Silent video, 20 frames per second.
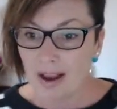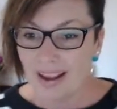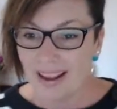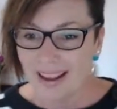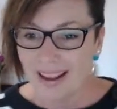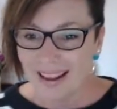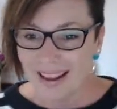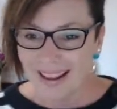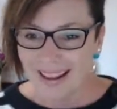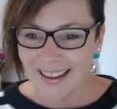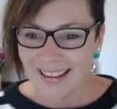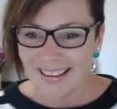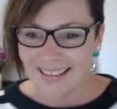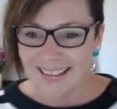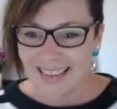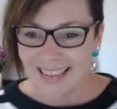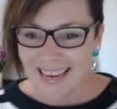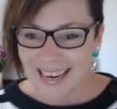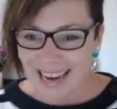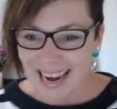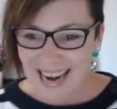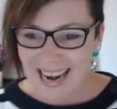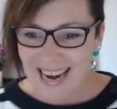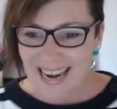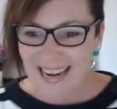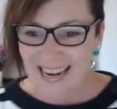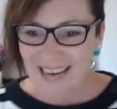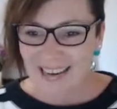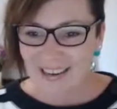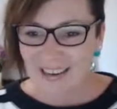
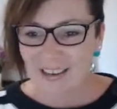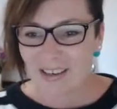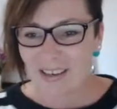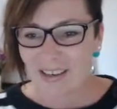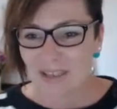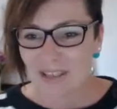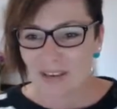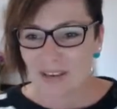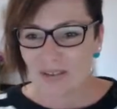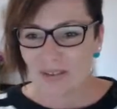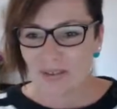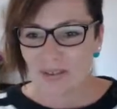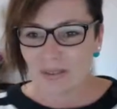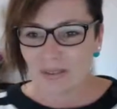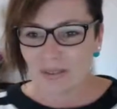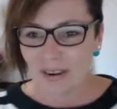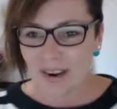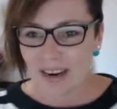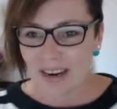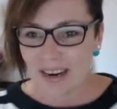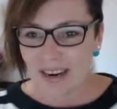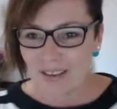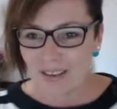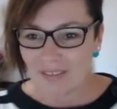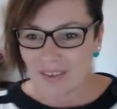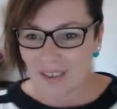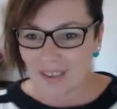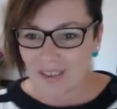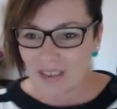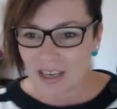Janine, look at you three having a
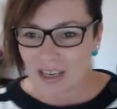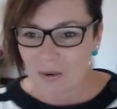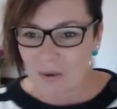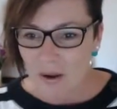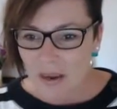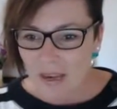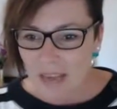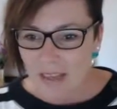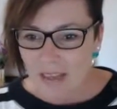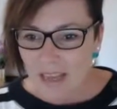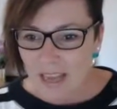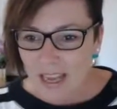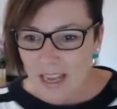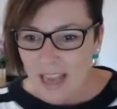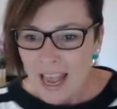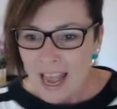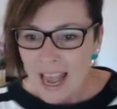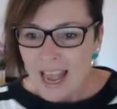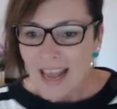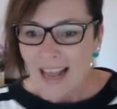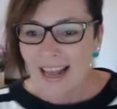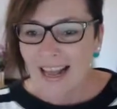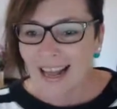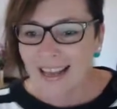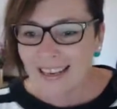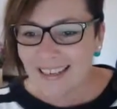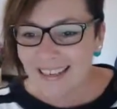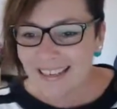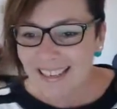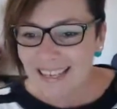little chin wagon there.
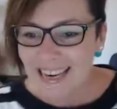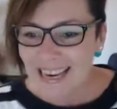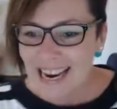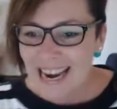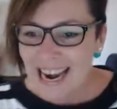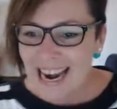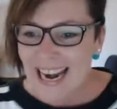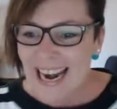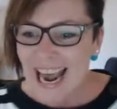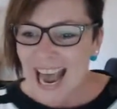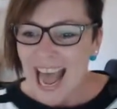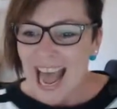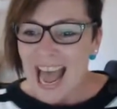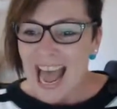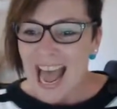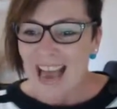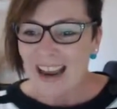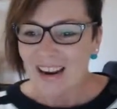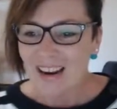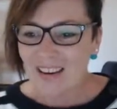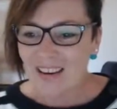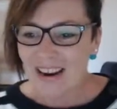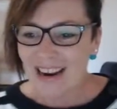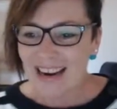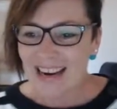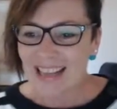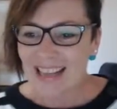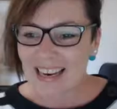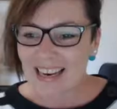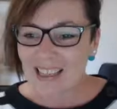Janine,
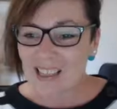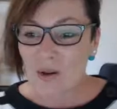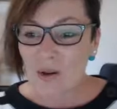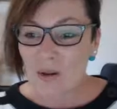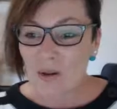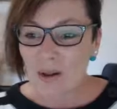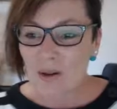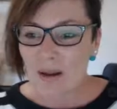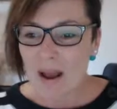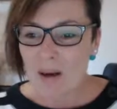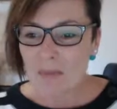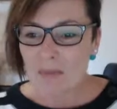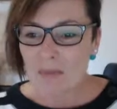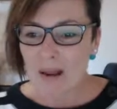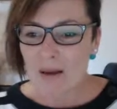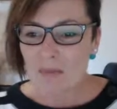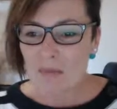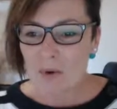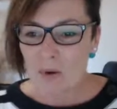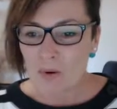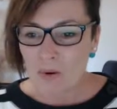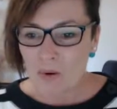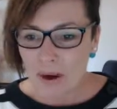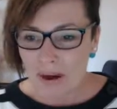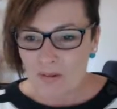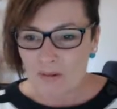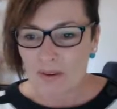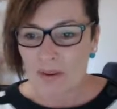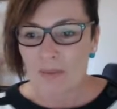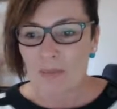agree that it's all about being more
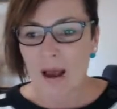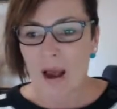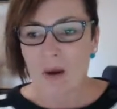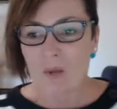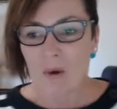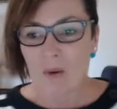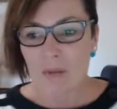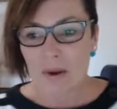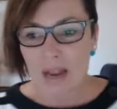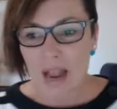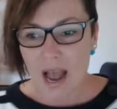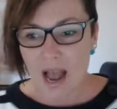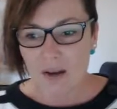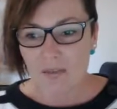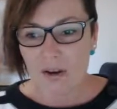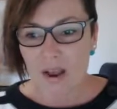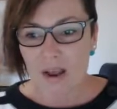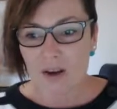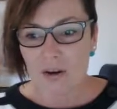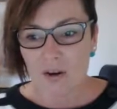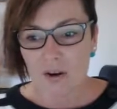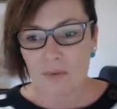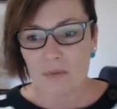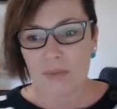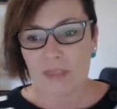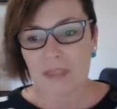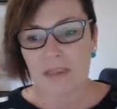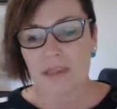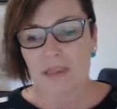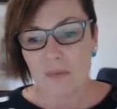grateful about what we have and not
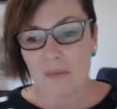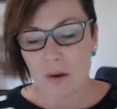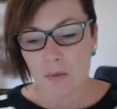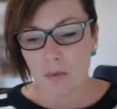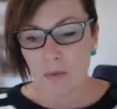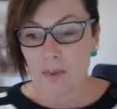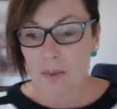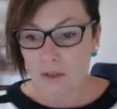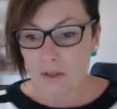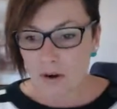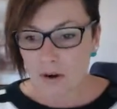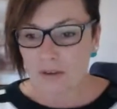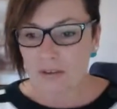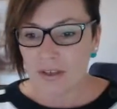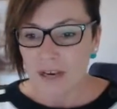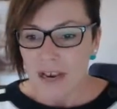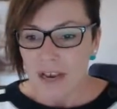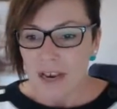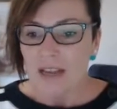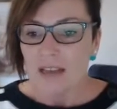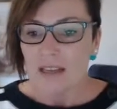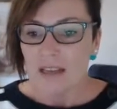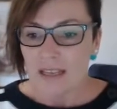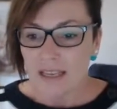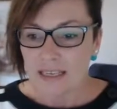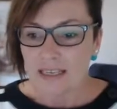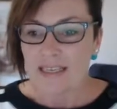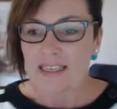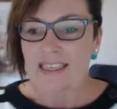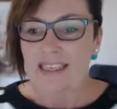obsessing about what we don't.
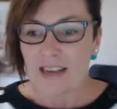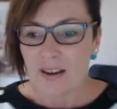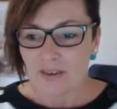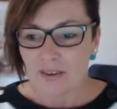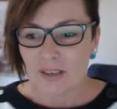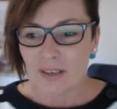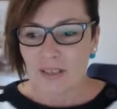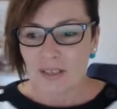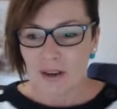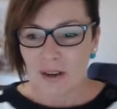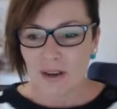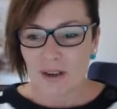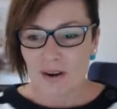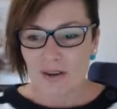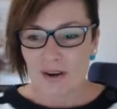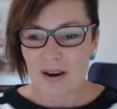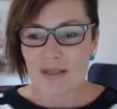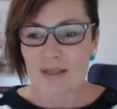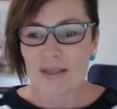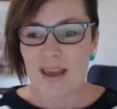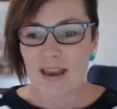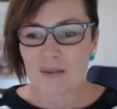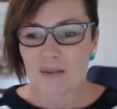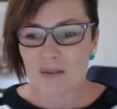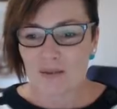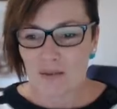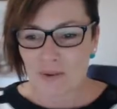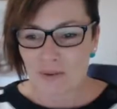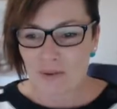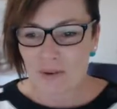Lisa, definitely totally agree. Thankful
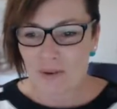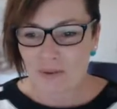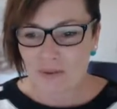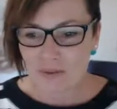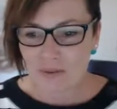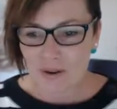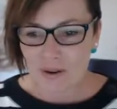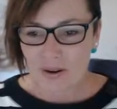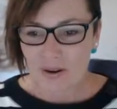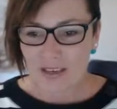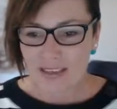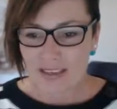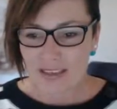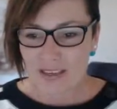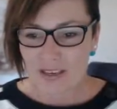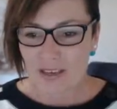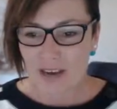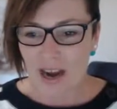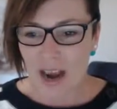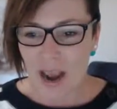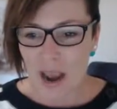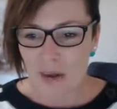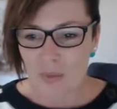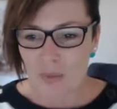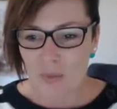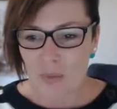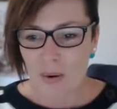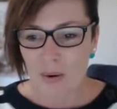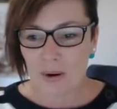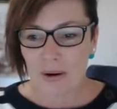for roof, food, etc. And
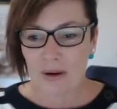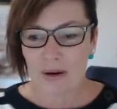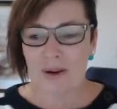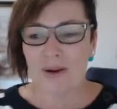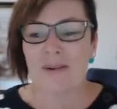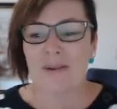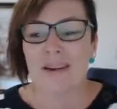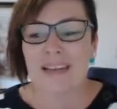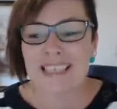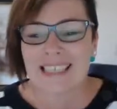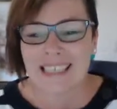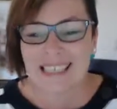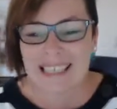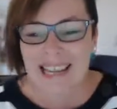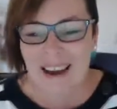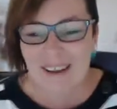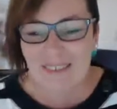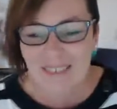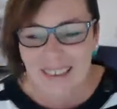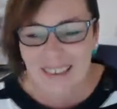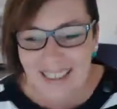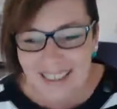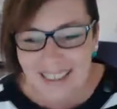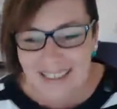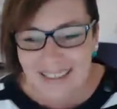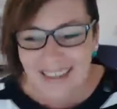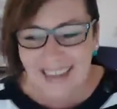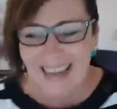poor you, winter's coming.